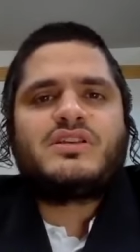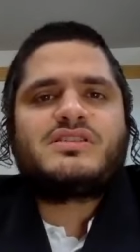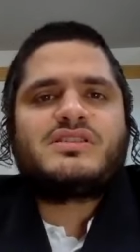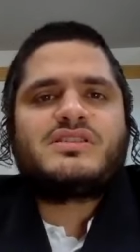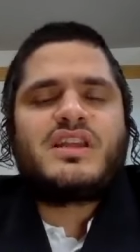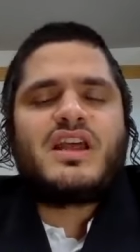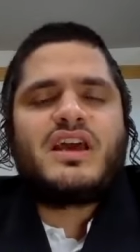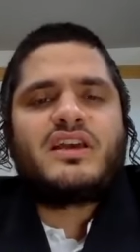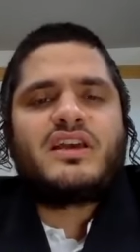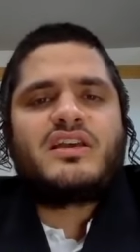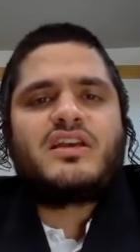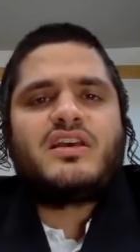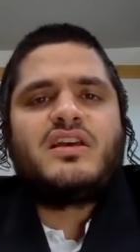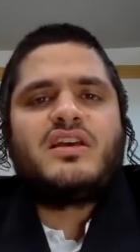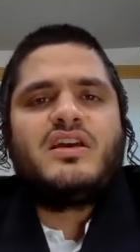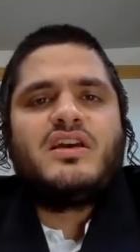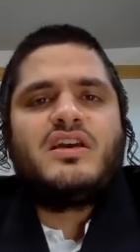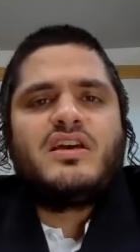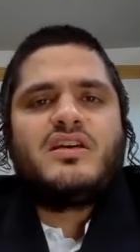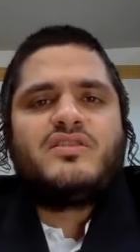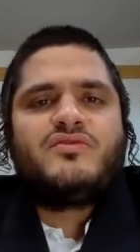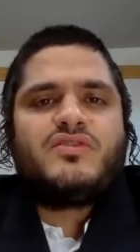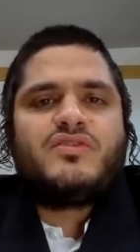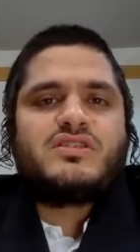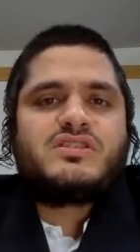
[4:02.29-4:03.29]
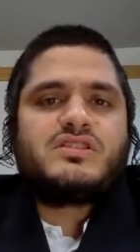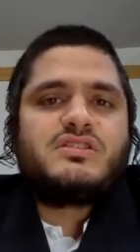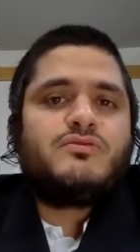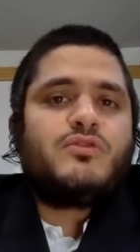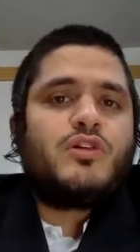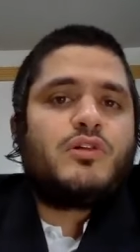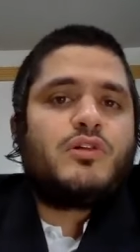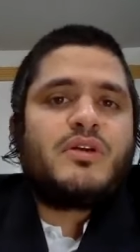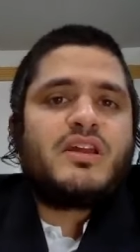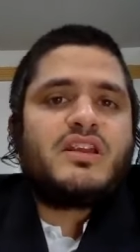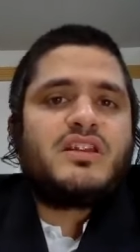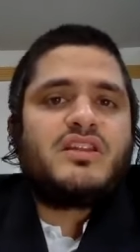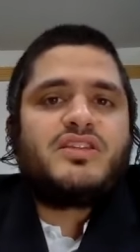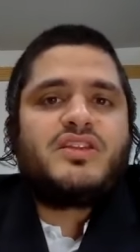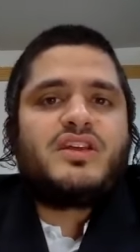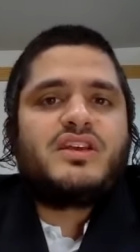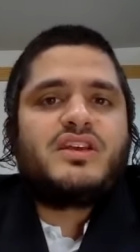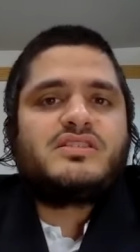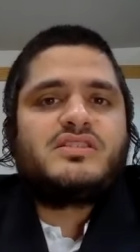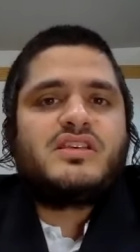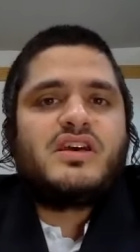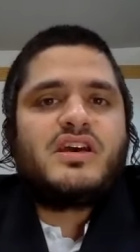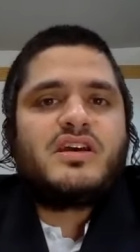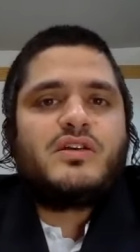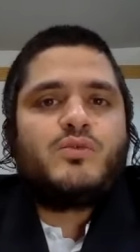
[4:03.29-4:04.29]
It's like first of all, many
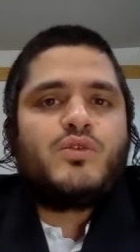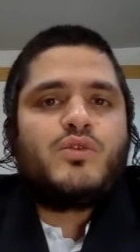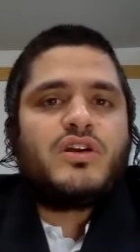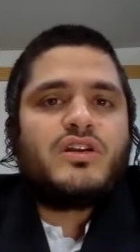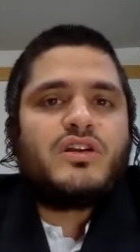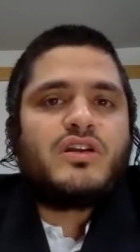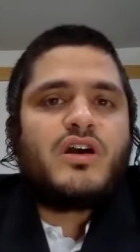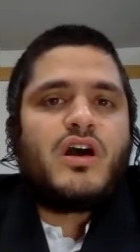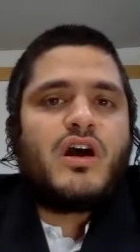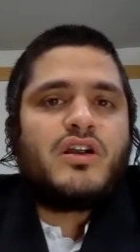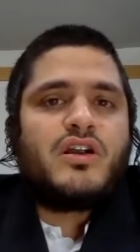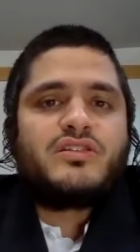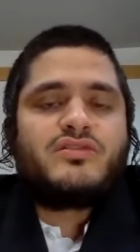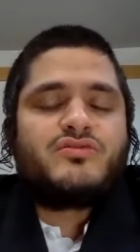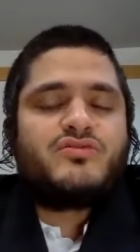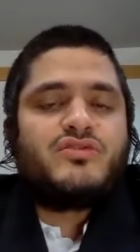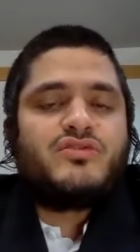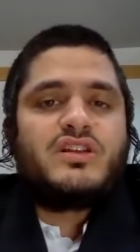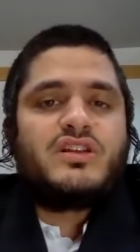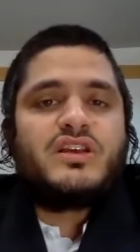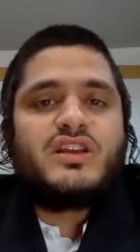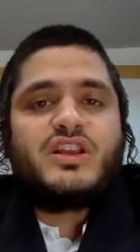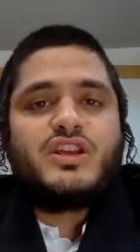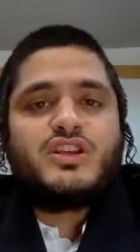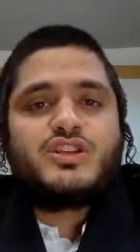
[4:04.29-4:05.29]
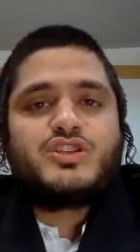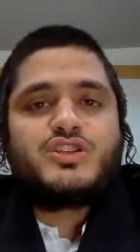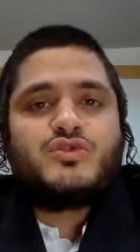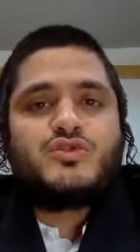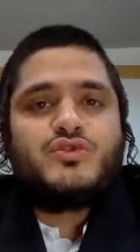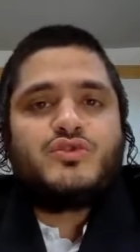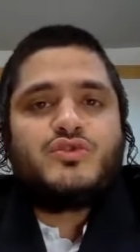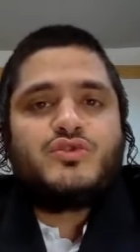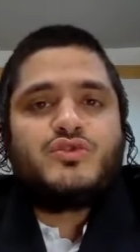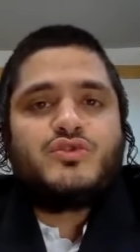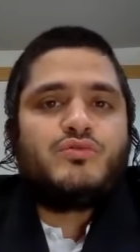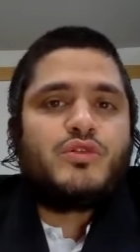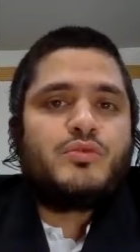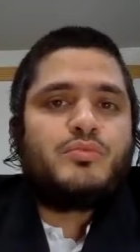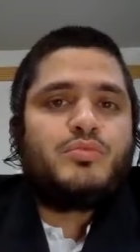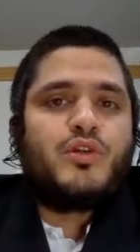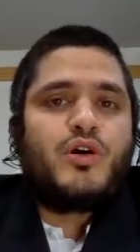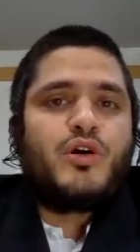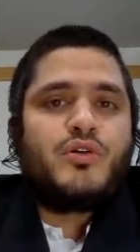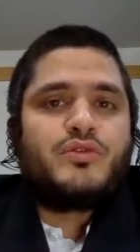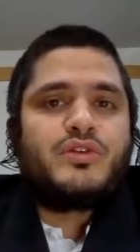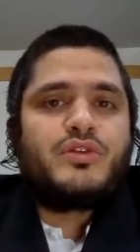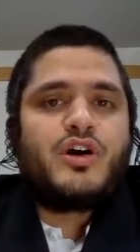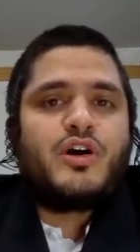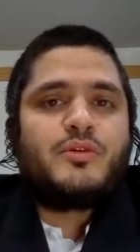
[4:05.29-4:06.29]
things that weren't aren't really an issue were
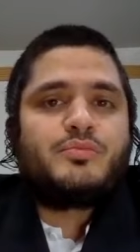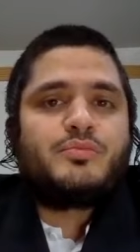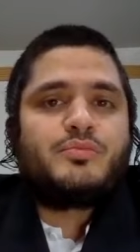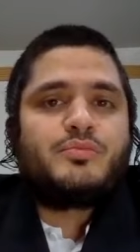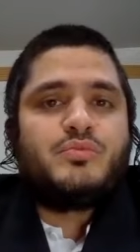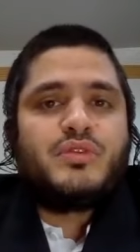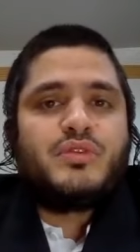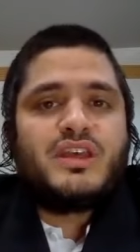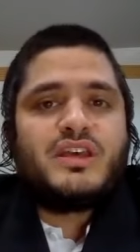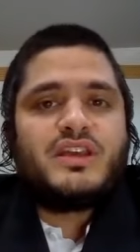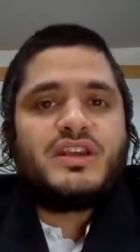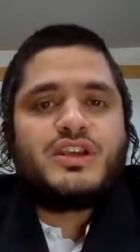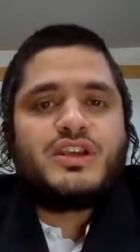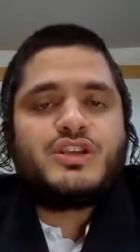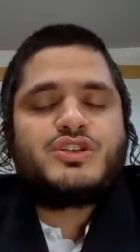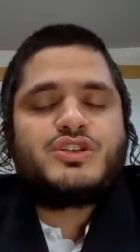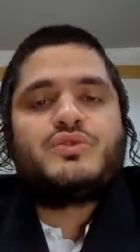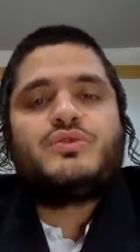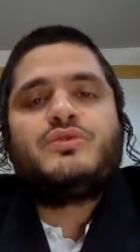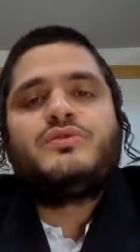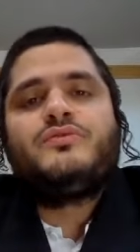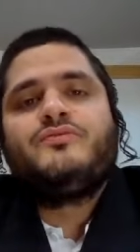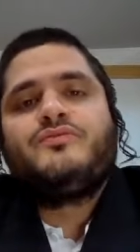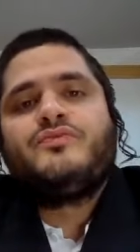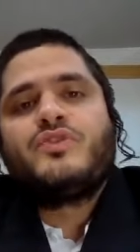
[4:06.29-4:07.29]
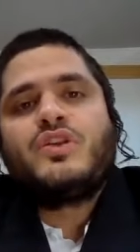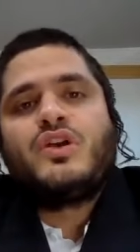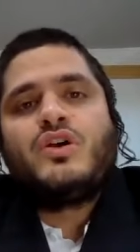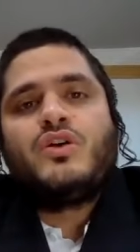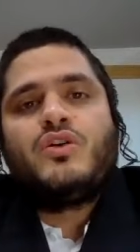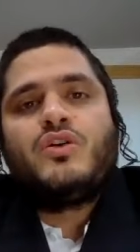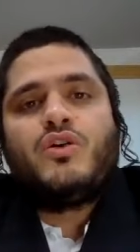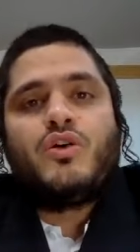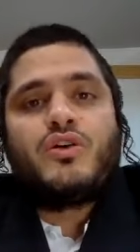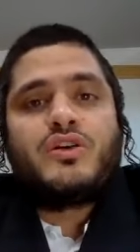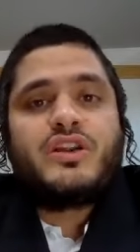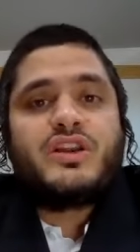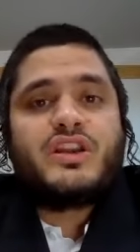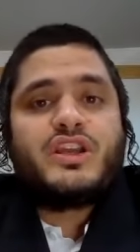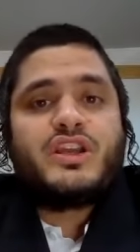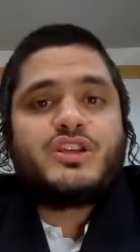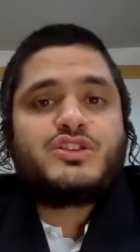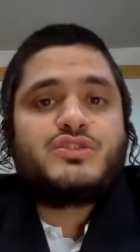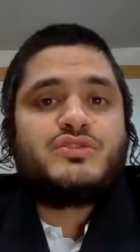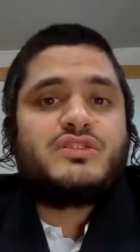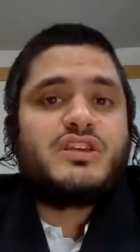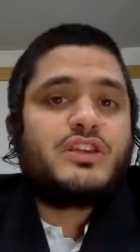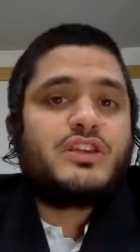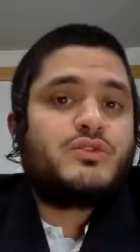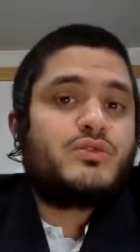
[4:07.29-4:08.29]
blown up to be an issue, or an
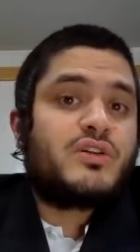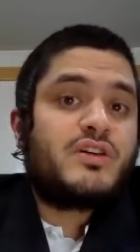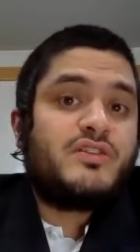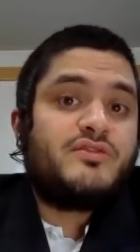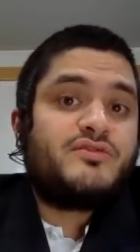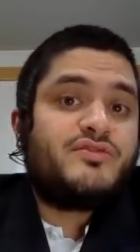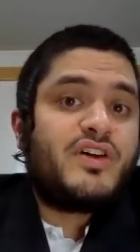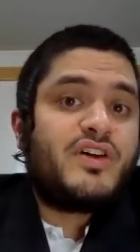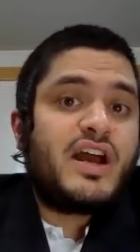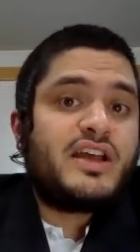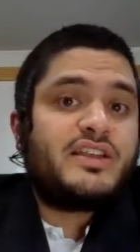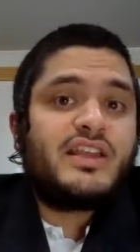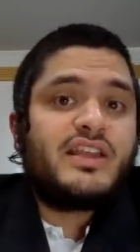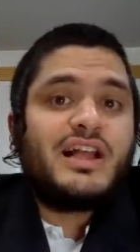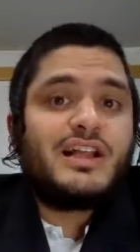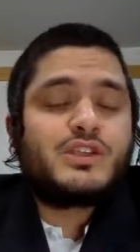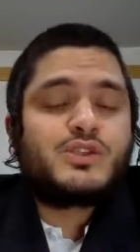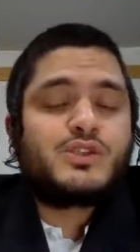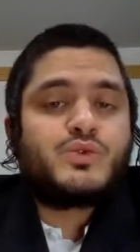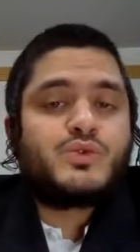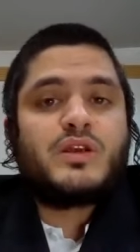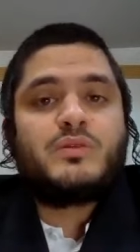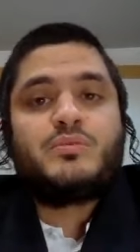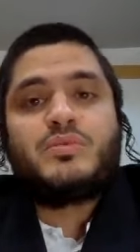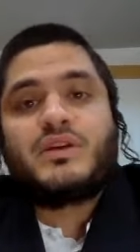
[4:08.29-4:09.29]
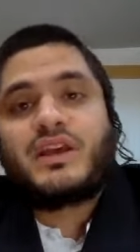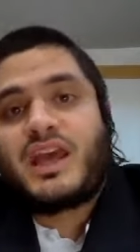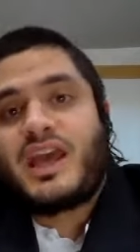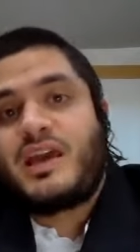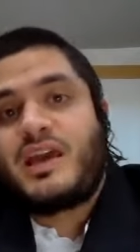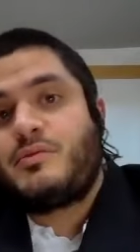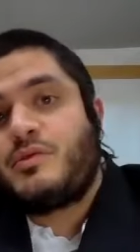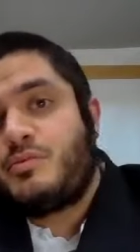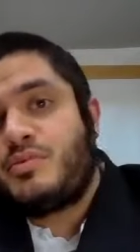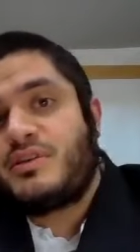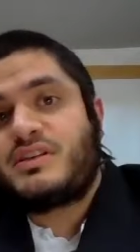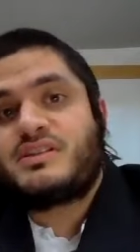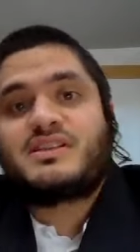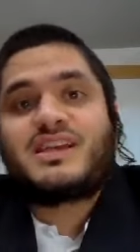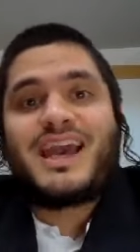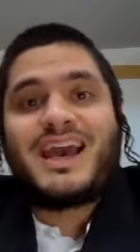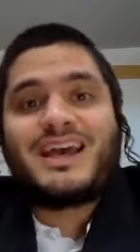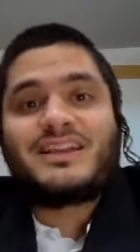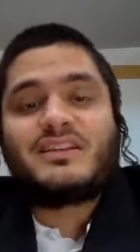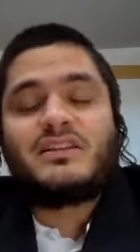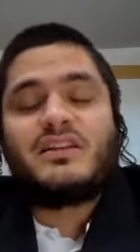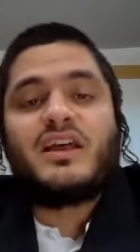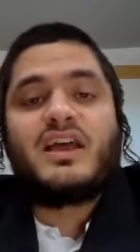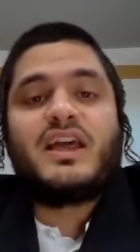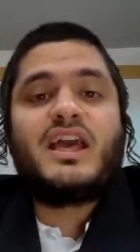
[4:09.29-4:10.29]
issue that you can find elsewhere became a big
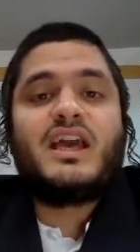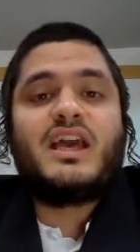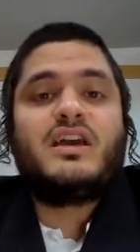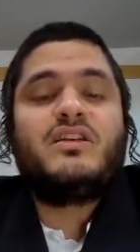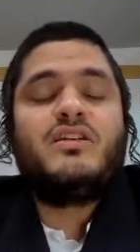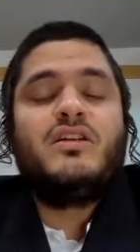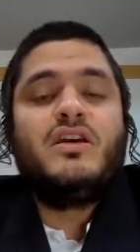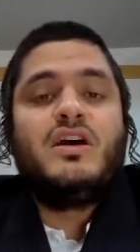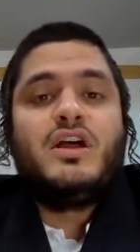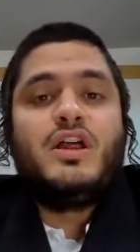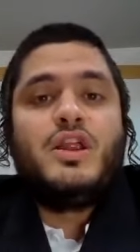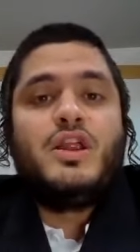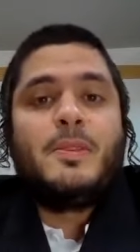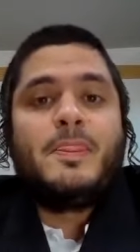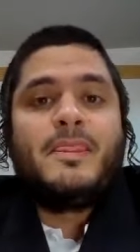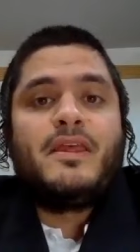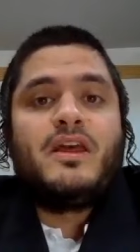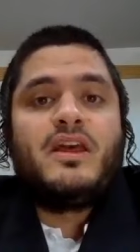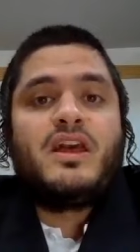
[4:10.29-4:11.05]
scandal here.